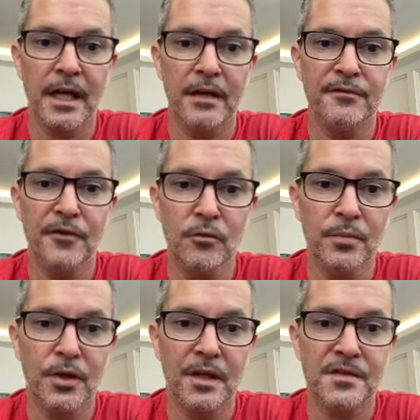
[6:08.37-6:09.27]
and a
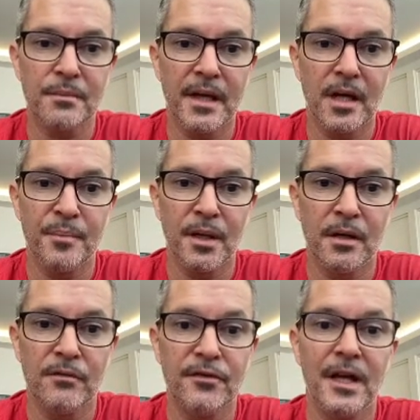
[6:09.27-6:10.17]
phonebook is made up
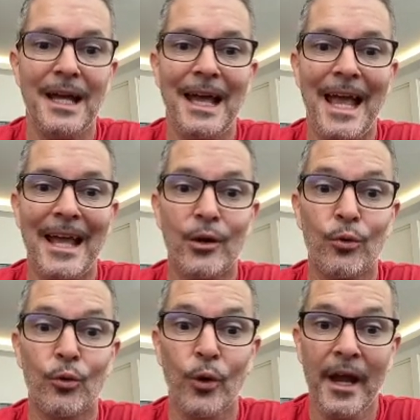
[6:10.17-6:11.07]
of an
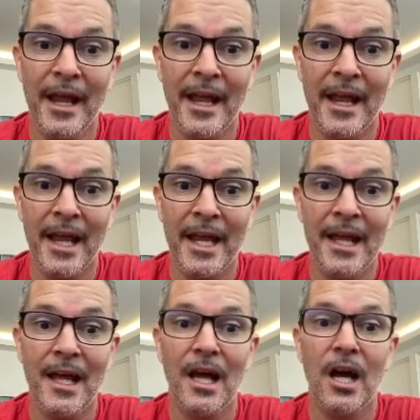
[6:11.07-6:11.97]
array
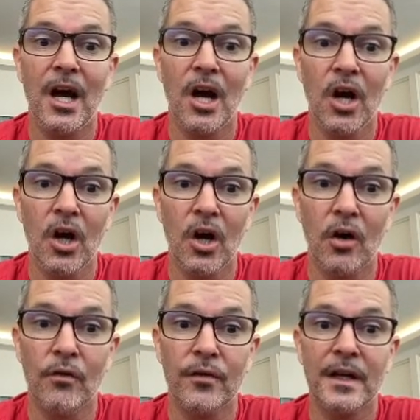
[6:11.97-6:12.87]

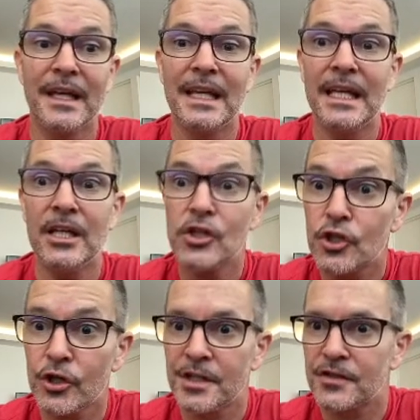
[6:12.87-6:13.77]
of
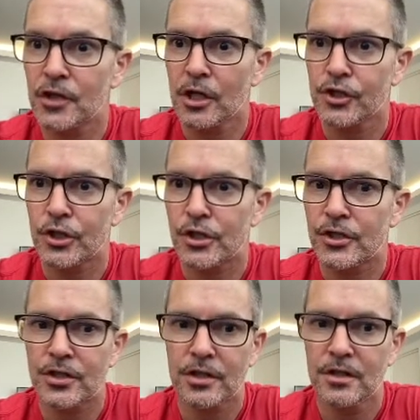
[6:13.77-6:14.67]
entry
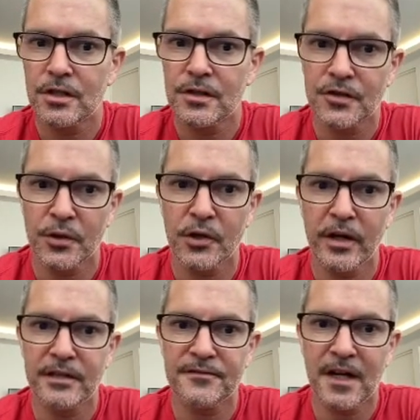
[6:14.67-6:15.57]
structures. So here I
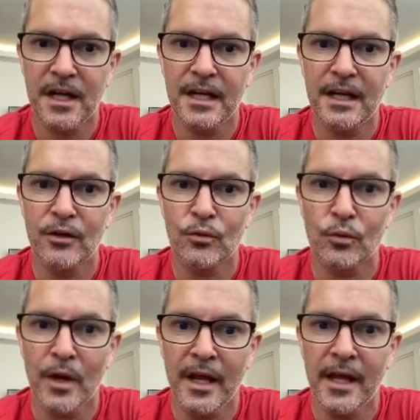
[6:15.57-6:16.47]
define an
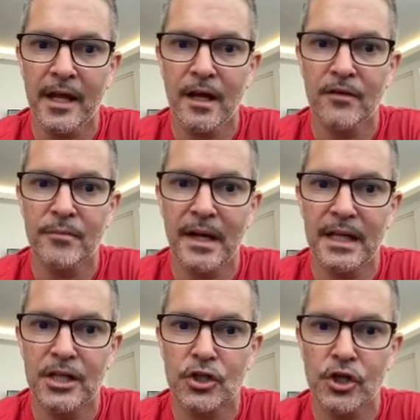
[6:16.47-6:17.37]
array of my
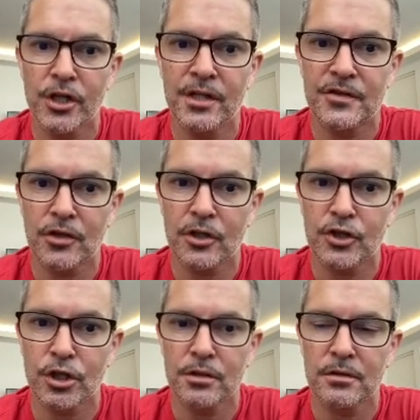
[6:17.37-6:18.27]
entry structure.